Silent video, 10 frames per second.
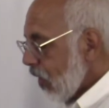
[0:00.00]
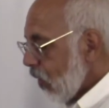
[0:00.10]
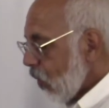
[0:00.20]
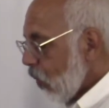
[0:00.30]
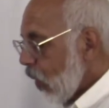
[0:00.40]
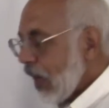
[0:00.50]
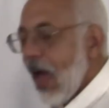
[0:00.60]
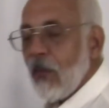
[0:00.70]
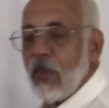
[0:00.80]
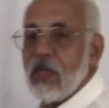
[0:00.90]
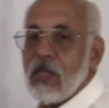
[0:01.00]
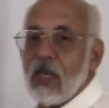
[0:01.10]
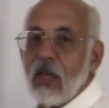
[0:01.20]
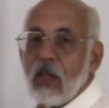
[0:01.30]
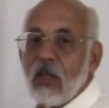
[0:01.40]
What happens
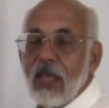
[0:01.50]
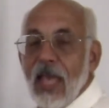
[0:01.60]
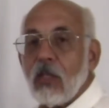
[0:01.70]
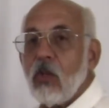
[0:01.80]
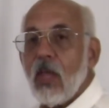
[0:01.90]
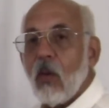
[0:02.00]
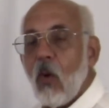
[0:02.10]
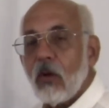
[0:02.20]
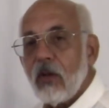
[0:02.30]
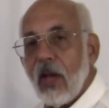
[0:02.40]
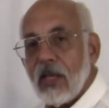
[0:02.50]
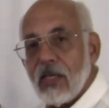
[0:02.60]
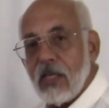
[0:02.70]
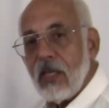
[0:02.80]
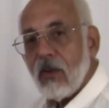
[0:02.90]
to get you that watertight
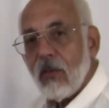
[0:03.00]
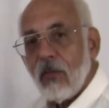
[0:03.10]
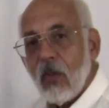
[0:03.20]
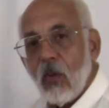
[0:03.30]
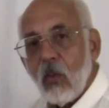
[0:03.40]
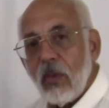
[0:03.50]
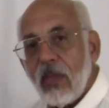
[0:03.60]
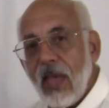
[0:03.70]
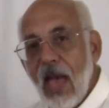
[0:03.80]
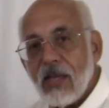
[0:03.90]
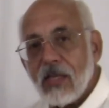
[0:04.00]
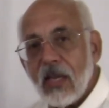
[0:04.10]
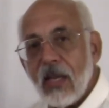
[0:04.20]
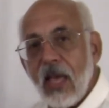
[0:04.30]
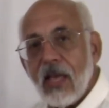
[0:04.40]
seal with the
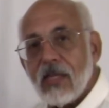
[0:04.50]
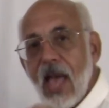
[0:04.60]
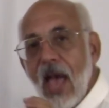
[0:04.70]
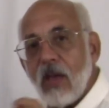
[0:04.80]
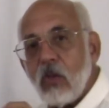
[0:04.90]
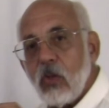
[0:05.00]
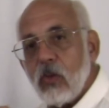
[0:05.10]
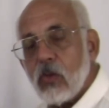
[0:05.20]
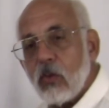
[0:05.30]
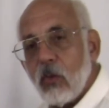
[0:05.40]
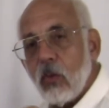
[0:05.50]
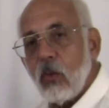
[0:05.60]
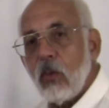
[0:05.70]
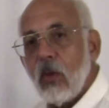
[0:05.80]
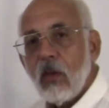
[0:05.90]
gasket is as you
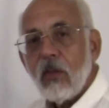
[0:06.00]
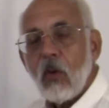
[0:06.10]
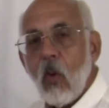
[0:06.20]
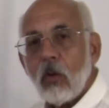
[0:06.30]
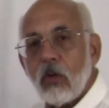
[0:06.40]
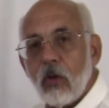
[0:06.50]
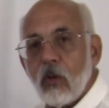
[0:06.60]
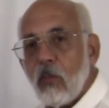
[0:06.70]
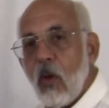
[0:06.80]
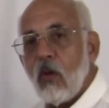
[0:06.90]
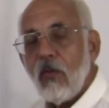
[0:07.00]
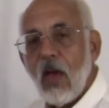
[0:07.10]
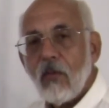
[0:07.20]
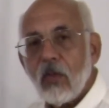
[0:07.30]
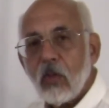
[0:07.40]
screw the quarter turn ball
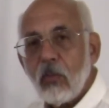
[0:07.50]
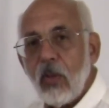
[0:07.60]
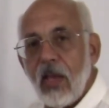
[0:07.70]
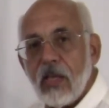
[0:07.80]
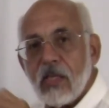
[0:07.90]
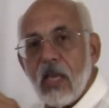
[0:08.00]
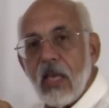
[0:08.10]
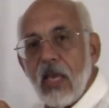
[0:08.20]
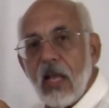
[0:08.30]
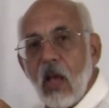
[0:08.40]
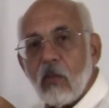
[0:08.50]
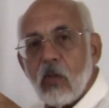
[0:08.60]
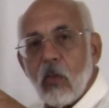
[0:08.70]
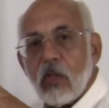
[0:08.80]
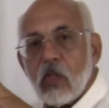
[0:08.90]
valve into place, it helps
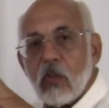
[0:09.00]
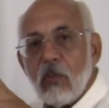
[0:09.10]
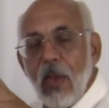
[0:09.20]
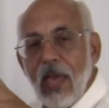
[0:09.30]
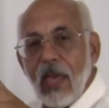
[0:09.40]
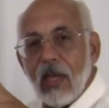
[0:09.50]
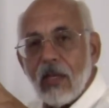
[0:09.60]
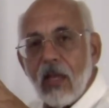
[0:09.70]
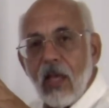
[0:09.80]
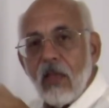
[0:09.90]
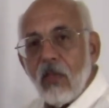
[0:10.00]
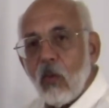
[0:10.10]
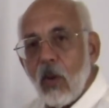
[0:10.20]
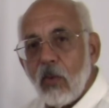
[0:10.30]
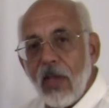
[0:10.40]
to expand the
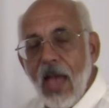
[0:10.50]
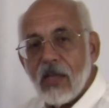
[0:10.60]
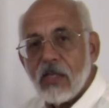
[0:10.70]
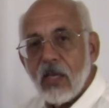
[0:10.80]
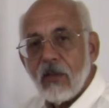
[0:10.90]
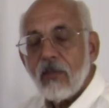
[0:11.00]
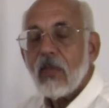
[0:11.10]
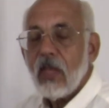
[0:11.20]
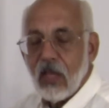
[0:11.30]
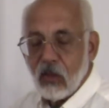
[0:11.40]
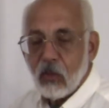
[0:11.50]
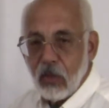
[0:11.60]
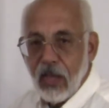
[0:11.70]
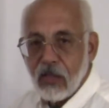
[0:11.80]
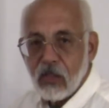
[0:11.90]
rubber gasket into
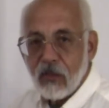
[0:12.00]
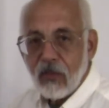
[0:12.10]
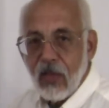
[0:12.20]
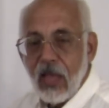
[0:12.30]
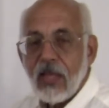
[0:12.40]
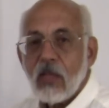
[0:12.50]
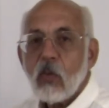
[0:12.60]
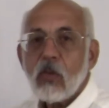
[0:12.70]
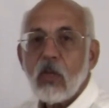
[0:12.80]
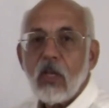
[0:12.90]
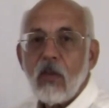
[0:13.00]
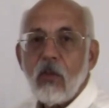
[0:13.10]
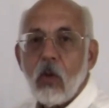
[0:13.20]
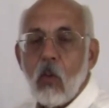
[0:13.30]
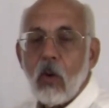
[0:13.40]
place. And that's what's going to give you
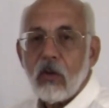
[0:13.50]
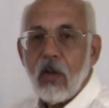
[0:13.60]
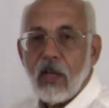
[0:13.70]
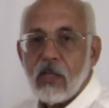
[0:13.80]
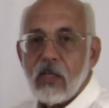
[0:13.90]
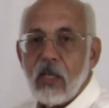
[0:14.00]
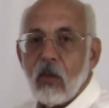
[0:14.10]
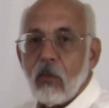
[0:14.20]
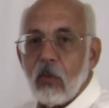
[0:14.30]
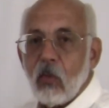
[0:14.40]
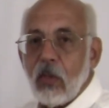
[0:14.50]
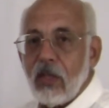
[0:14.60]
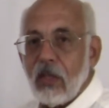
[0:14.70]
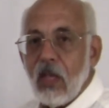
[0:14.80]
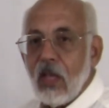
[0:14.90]
your watertight seal
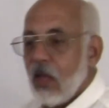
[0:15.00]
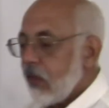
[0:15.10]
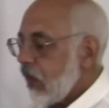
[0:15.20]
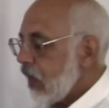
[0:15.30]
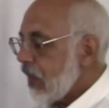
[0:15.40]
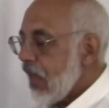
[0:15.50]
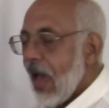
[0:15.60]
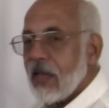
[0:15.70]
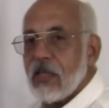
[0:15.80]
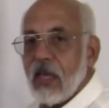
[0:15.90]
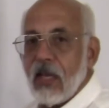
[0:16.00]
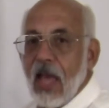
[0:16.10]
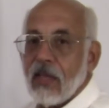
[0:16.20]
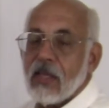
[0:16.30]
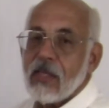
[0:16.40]
between the gasket
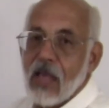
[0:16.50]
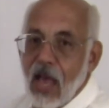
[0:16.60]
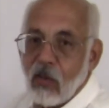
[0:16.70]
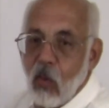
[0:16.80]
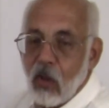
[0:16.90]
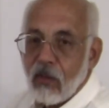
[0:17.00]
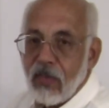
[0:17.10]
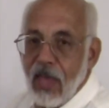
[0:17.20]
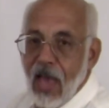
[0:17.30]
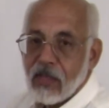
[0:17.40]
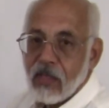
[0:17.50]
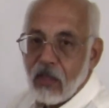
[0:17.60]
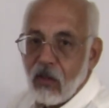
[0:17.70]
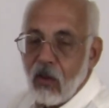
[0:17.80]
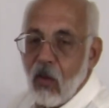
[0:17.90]
and the sidewall of the gasket
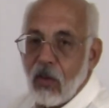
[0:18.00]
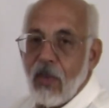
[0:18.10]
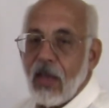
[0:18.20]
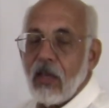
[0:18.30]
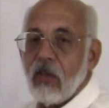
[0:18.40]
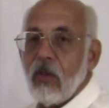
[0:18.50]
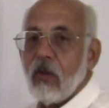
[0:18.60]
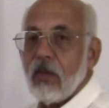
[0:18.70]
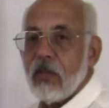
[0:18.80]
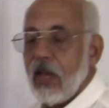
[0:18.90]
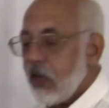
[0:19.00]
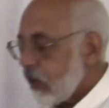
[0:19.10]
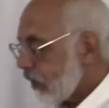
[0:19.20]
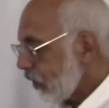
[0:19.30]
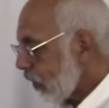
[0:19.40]
going back into your container.
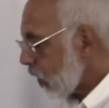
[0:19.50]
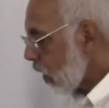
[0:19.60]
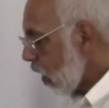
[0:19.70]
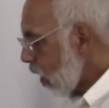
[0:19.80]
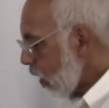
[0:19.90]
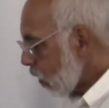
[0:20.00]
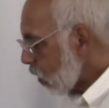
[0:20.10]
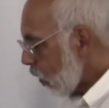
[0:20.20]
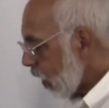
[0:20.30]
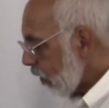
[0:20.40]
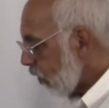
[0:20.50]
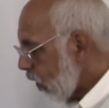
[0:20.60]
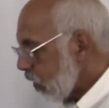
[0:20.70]
So again, very